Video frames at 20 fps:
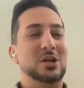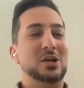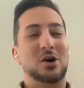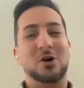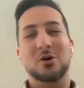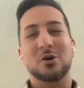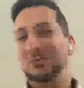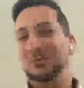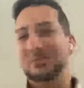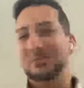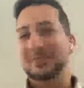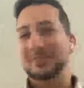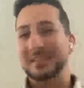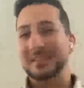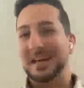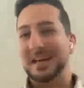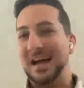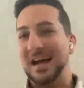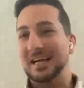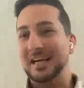So
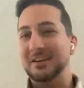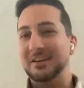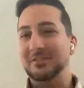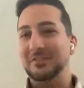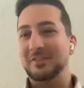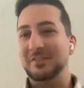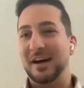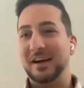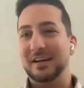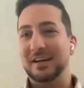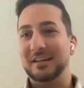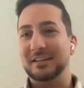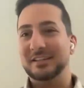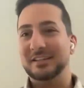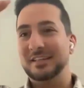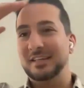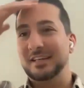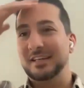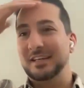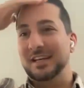I get
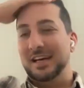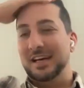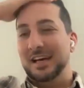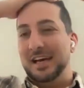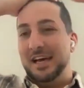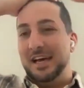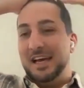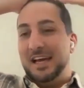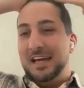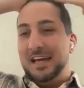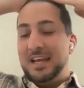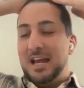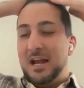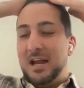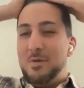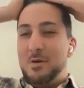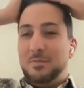fired. And I